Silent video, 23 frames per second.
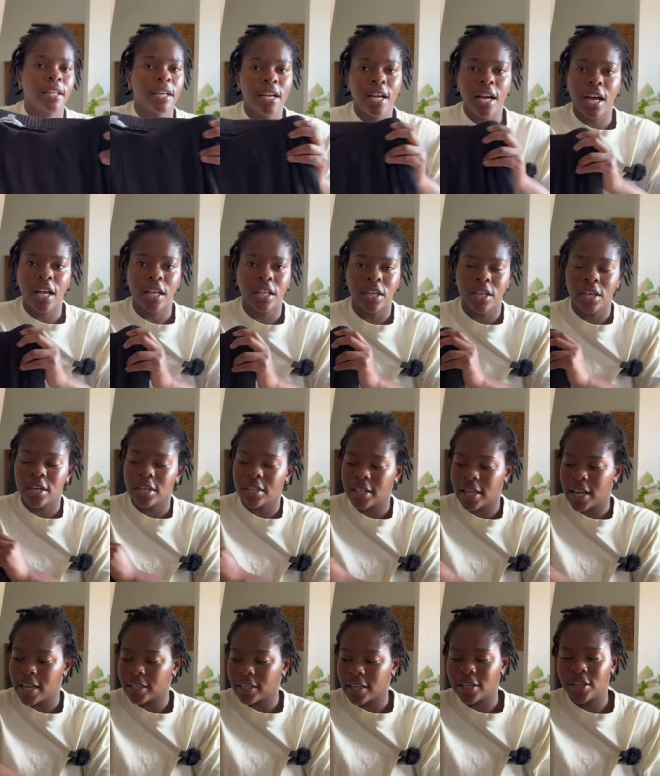color
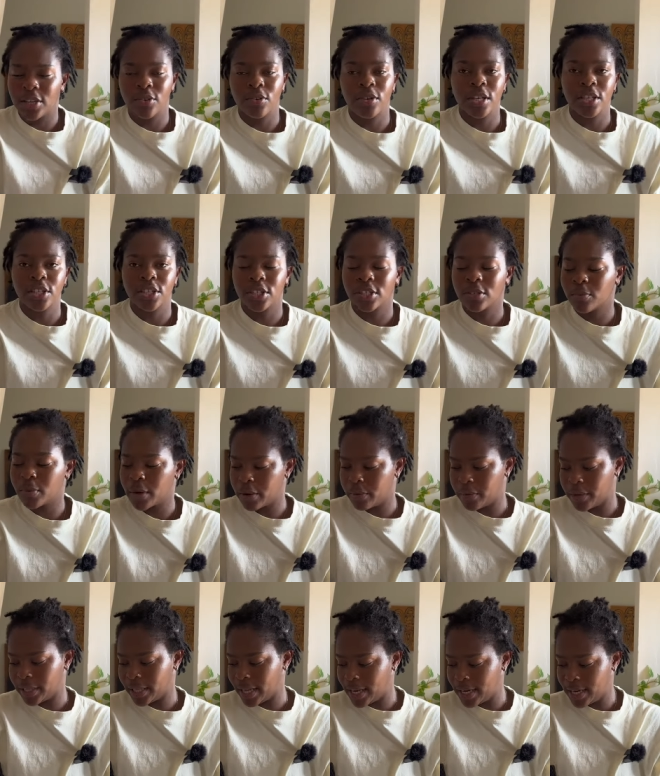that like you can just wear
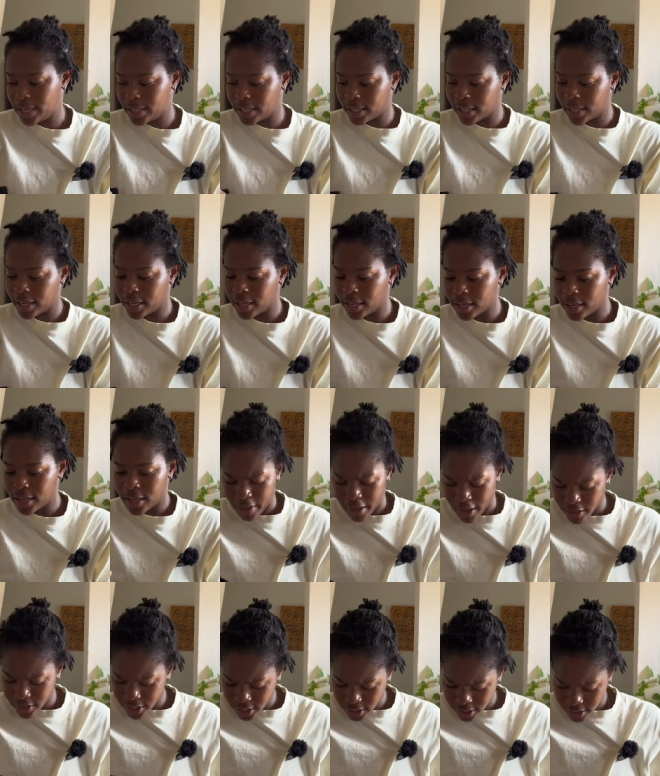with anything. I
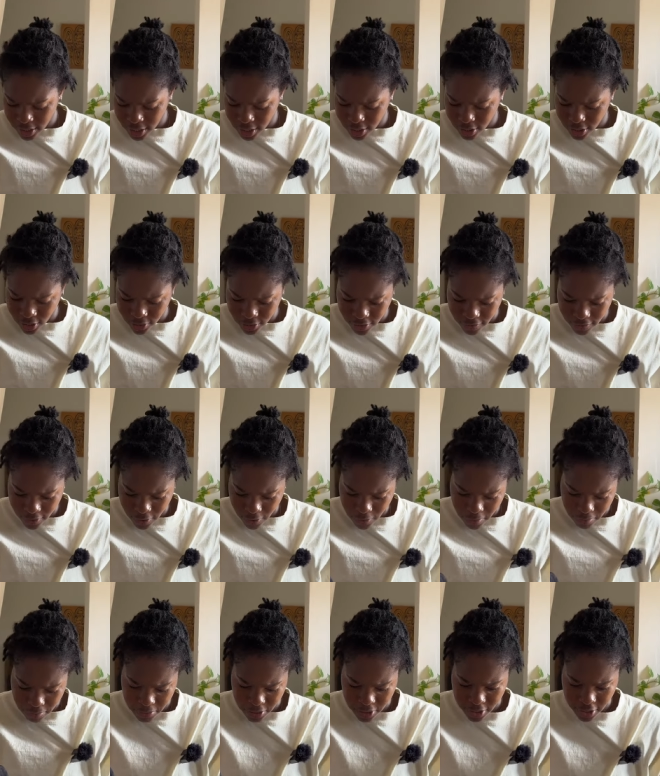honestly don't even know
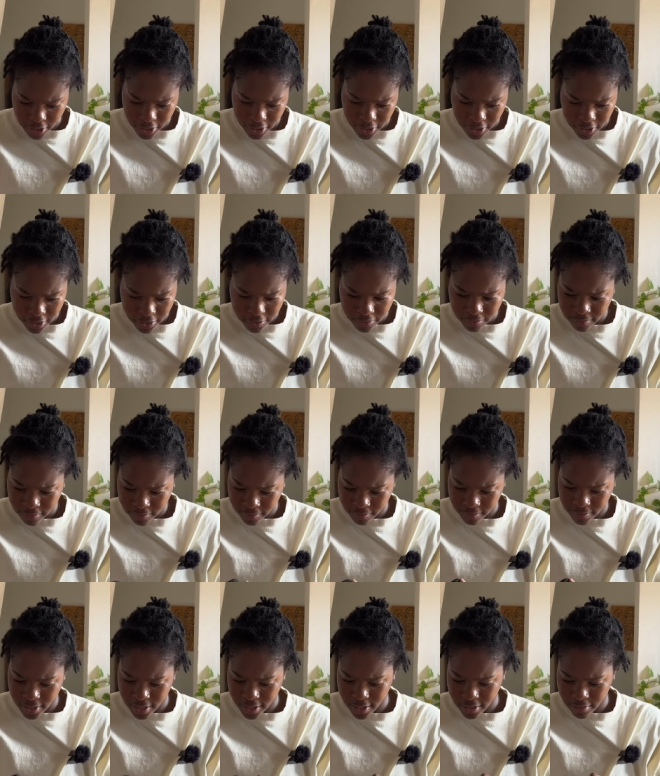what material
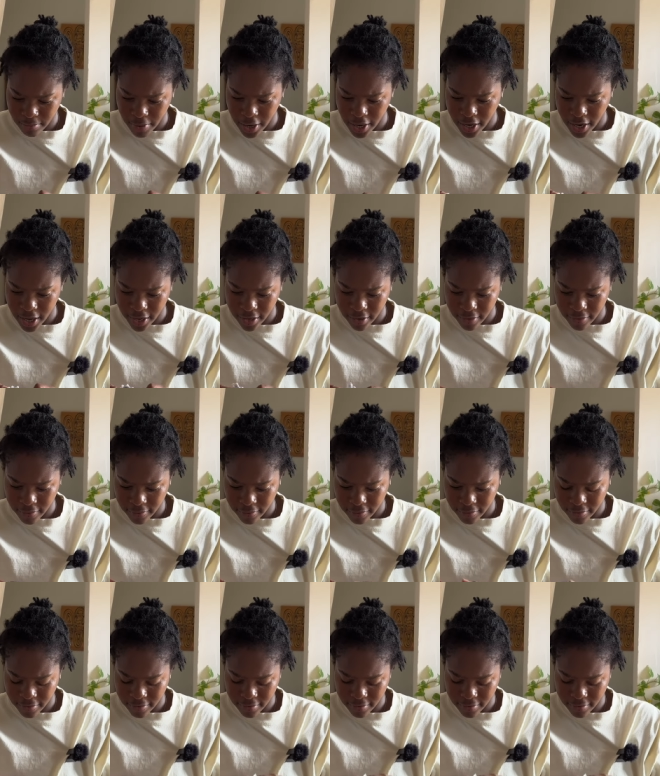this is made out of.